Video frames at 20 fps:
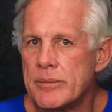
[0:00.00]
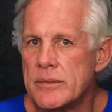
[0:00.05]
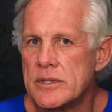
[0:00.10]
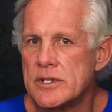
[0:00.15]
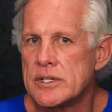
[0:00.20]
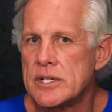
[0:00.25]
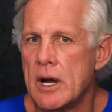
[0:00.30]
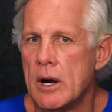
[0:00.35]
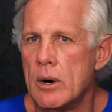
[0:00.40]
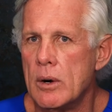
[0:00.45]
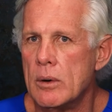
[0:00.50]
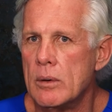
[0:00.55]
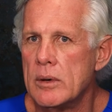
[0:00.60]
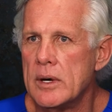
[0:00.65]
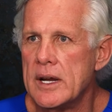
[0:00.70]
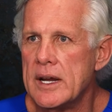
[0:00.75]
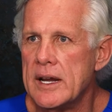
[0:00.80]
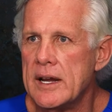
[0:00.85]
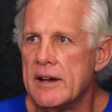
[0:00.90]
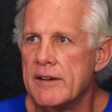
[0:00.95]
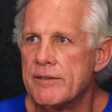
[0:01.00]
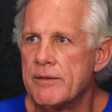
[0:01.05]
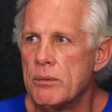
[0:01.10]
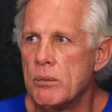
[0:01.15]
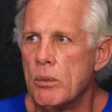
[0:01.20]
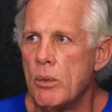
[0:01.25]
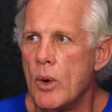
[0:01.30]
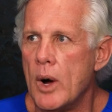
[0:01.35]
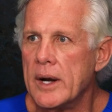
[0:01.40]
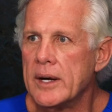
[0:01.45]
So if
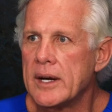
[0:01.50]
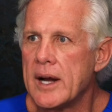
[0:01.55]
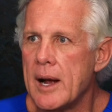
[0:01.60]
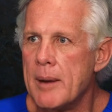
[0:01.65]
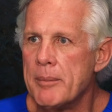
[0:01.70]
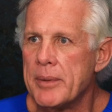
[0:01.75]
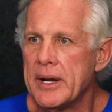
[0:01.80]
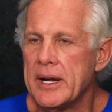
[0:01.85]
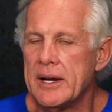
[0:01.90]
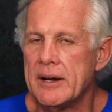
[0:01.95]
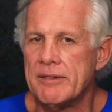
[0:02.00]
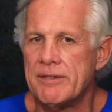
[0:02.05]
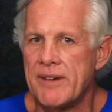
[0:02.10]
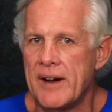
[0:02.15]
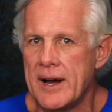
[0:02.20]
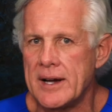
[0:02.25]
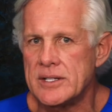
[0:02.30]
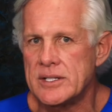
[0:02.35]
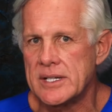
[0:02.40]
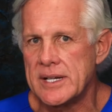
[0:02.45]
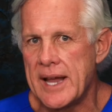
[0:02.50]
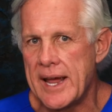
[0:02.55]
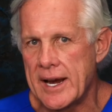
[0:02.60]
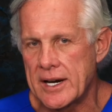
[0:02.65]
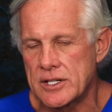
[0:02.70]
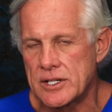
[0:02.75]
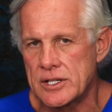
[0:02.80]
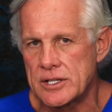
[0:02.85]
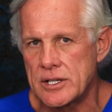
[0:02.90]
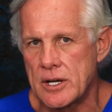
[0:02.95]
one company defines an
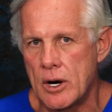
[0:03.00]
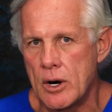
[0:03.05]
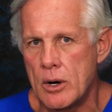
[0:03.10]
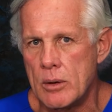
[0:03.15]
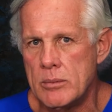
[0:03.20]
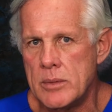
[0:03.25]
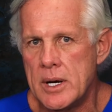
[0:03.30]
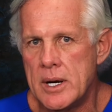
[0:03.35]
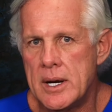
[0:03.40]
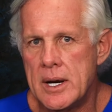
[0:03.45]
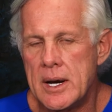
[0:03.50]
exosome